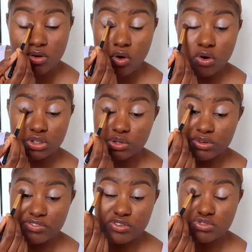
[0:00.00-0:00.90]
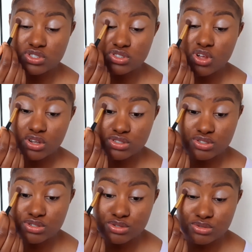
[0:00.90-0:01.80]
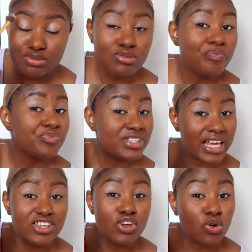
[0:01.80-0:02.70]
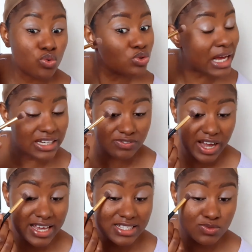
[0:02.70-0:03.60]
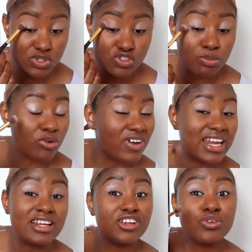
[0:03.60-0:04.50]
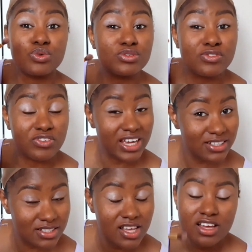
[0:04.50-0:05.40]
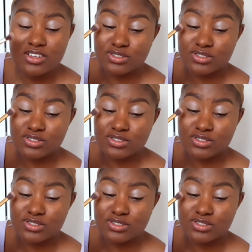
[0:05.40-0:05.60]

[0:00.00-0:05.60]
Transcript: or they refuse not to take your good advice which you provided in good faith,